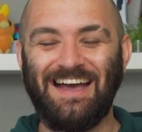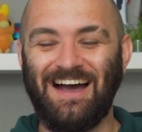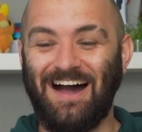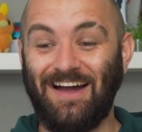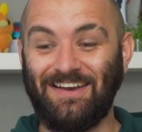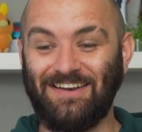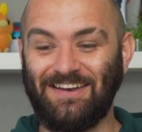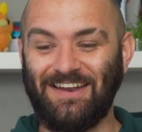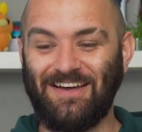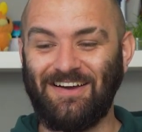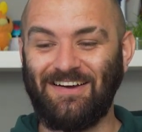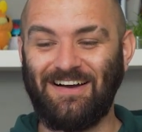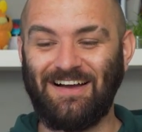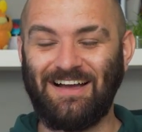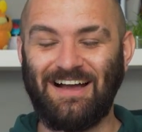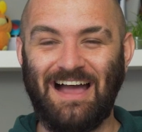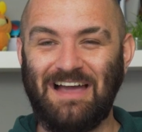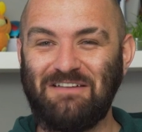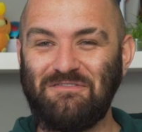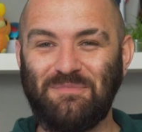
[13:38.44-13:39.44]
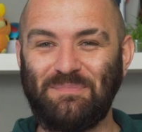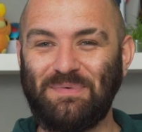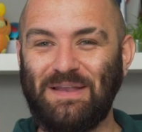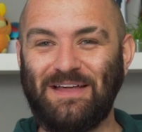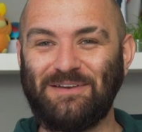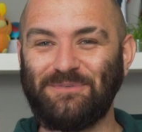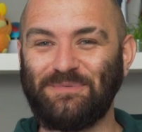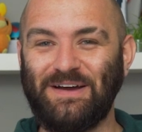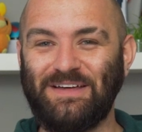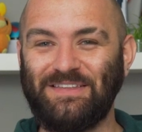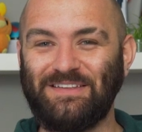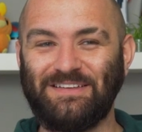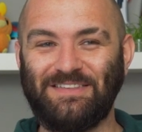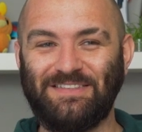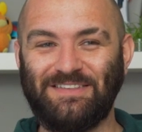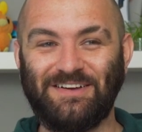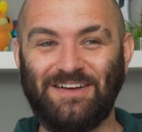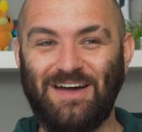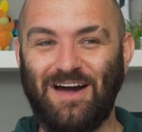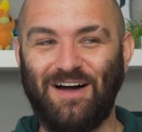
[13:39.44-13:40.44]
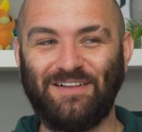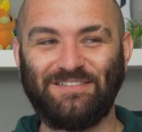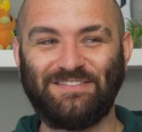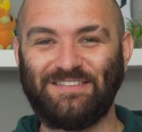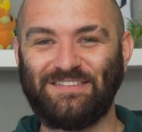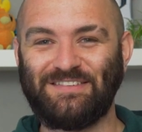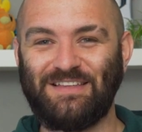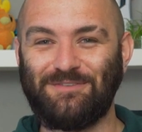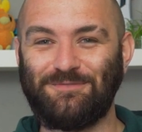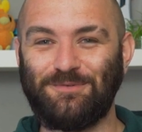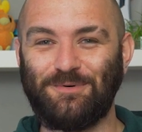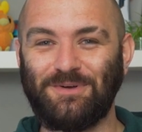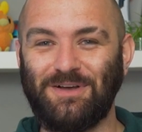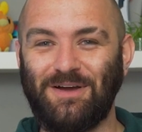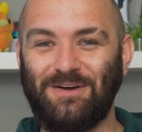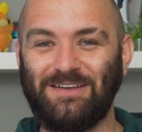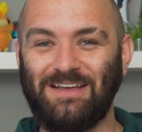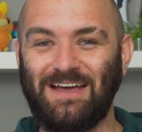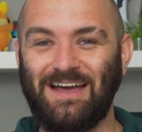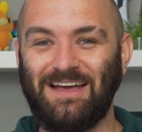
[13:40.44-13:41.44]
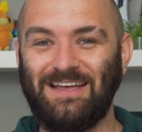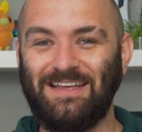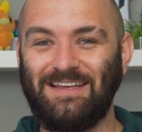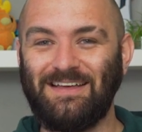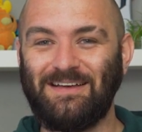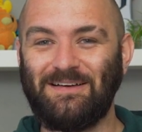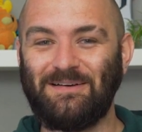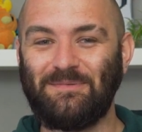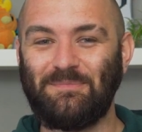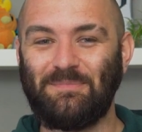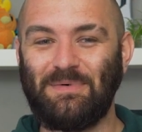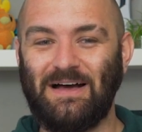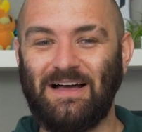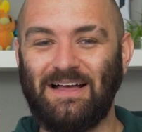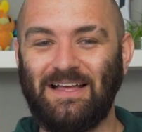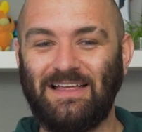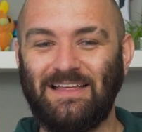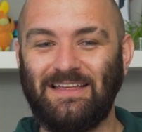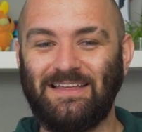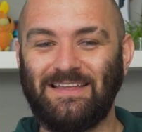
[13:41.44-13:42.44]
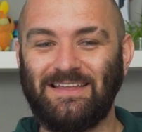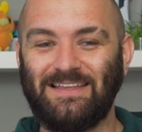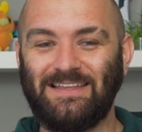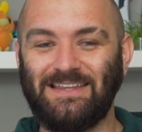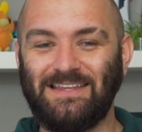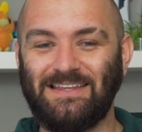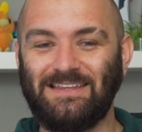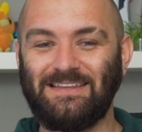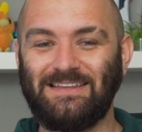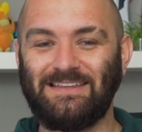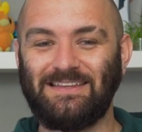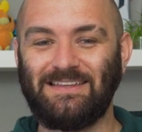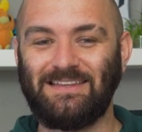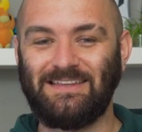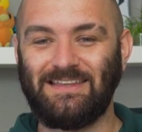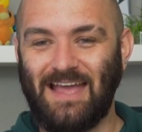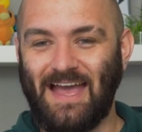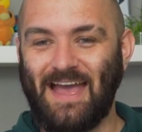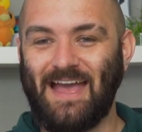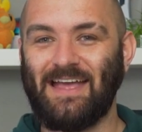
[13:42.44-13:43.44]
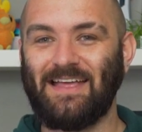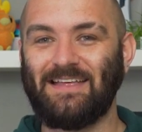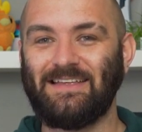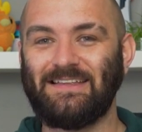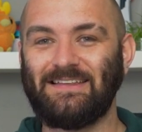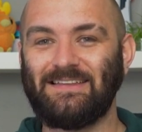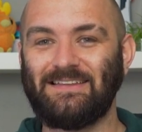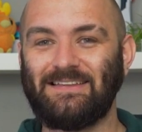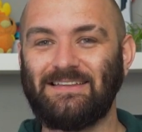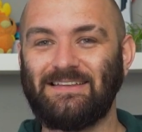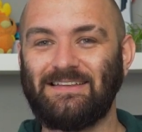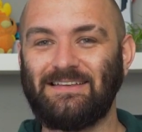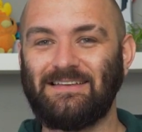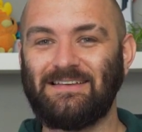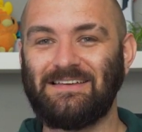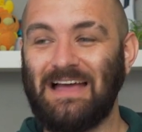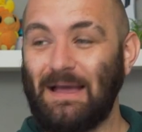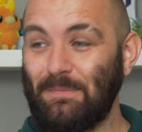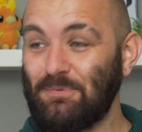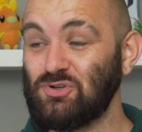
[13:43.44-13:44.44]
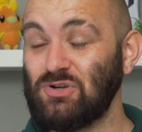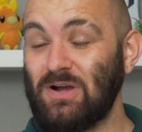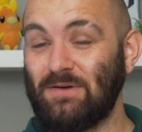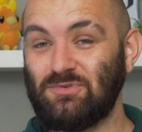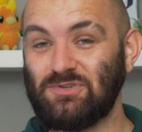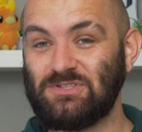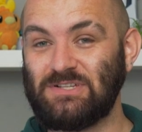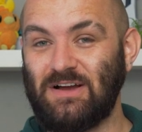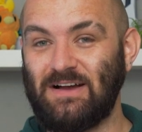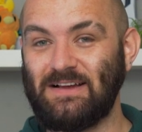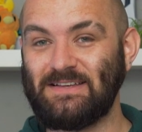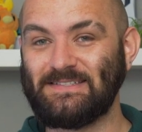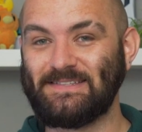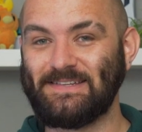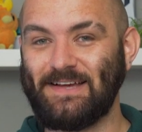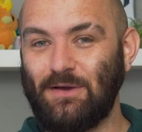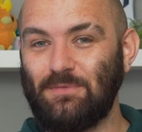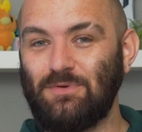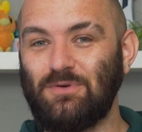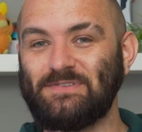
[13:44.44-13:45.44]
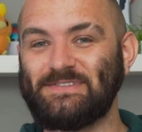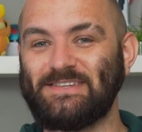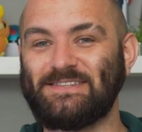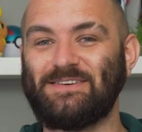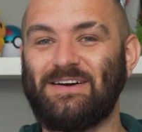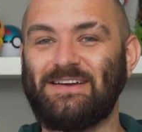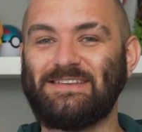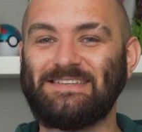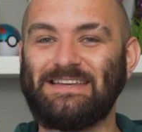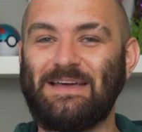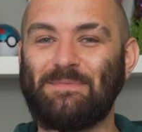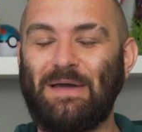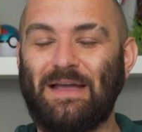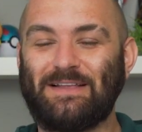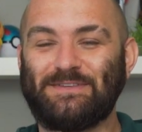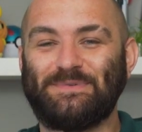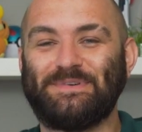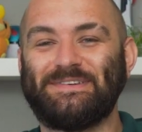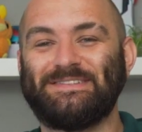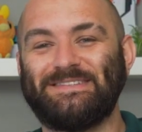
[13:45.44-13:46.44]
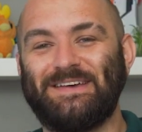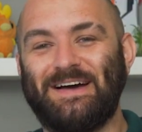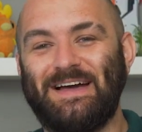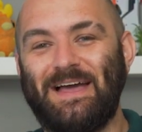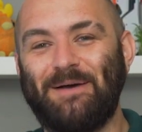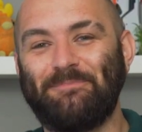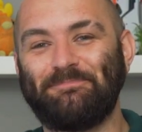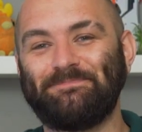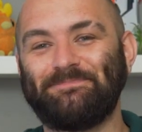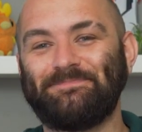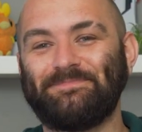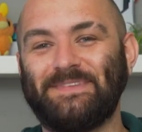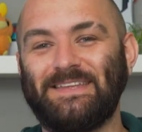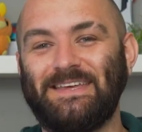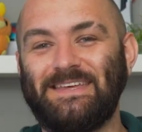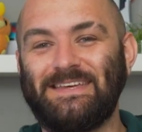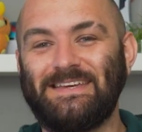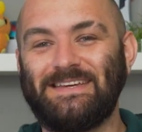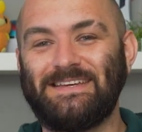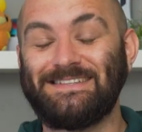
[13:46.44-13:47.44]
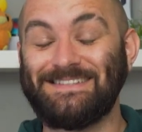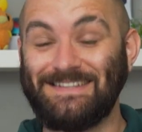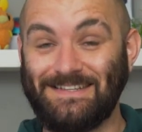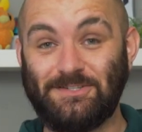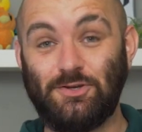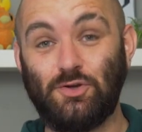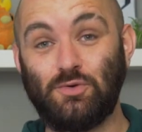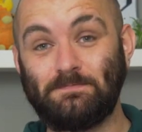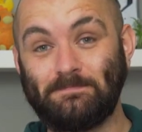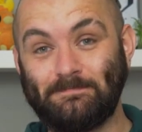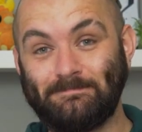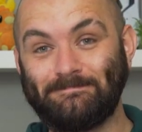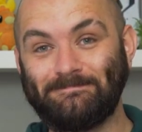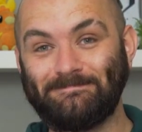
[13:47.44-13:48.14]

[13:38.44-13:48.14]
I don't know, I haven't planned where the cards and stuff will go yet, but yeah. Happy travels, guys. I hope you're as excited to get back to it as I am. See you soon.